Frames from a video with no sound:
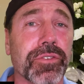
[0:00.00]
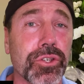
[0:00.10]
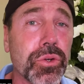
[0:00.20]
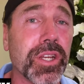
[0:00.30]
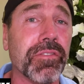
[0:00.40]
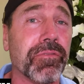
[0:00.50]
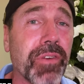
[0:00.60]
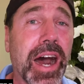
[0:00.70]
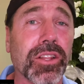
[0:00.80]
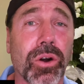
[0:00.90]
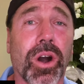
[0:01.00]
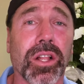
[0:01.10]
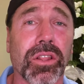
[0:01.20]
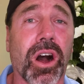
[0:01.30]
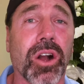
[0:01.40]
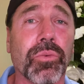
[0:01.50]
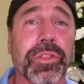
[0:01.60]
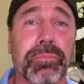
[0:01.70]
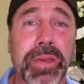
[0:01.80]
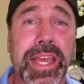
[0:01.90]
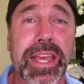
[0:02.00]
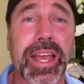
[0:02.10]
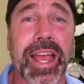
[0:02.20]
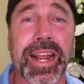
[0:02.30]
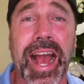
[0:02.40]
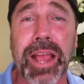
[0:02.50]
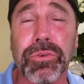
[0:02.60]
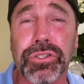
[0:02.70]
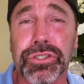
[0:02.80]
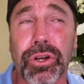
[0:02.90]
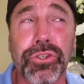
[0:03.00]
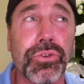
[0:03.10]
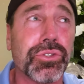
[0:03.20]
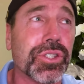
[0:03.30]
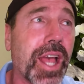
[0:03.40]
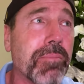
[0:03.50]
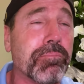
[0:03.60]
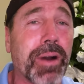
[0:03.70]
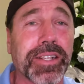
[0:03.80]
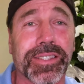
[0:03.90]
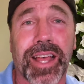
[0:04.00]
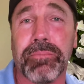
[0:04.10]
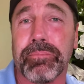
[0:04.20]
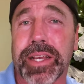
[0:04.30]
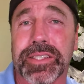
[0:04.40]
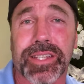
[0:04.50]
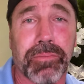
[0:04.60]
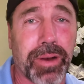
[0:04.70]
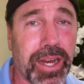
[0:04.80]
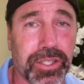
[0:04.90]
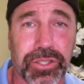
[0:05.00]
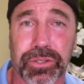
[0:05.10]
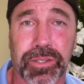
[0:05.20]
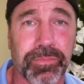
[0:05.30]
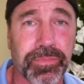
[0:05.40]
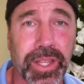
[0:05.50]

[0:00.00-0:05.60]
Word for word: You can follow along with me, and I will show you step by step by step how to do it.